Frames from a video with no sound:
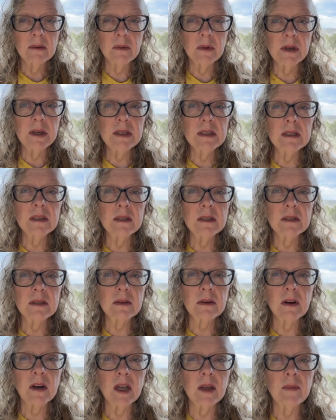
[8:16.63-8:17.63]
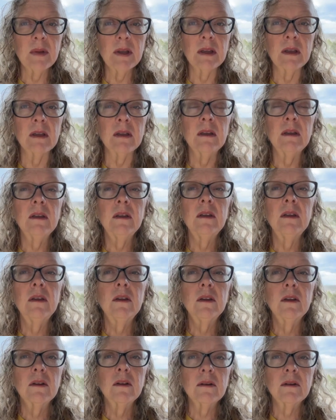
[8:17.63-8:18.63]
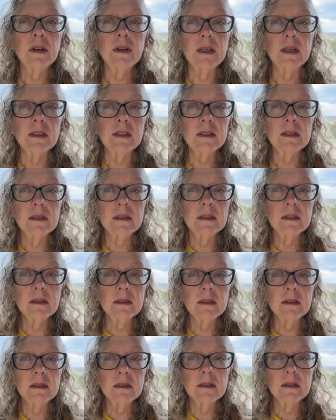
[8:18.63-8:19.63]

What is it describing? Grace.